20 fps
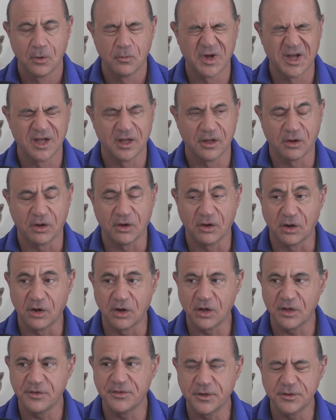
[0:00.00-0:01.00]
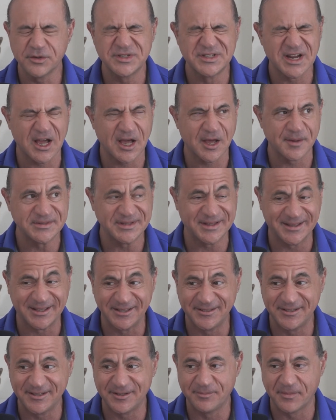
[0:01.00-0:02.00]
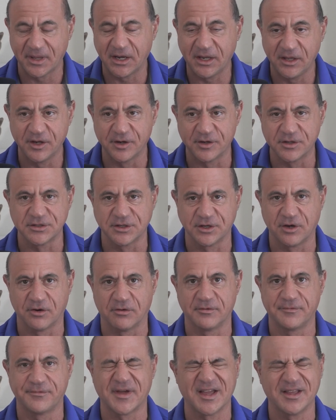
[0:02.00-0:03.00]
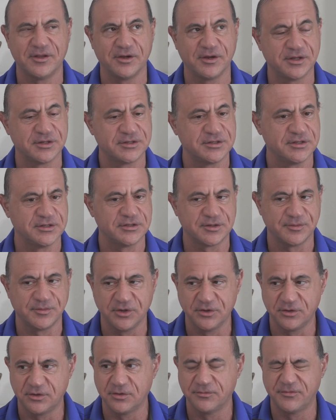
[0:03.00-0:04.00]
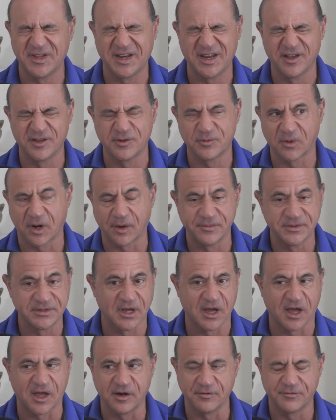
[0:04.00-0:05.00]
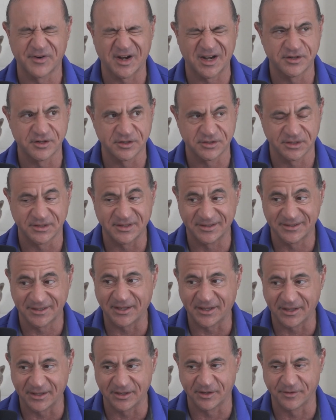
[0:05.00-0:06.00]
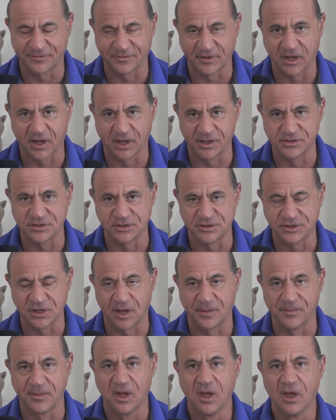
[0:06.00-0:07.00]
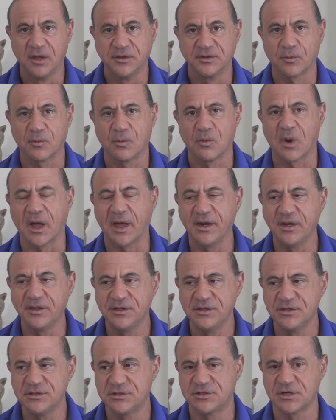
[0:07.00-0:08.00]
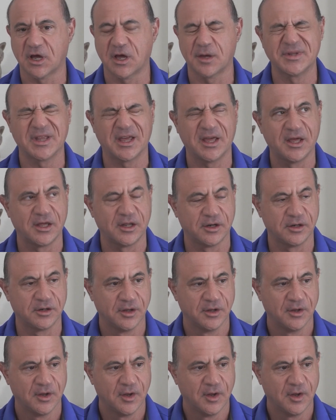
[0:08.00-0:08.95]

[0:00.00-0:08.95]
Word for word: Well, all those jobs ended many years ago. In fact, you can see some YouTube videos where I was guiding freshers into taking different kinds of jobs. Why did these jobs end?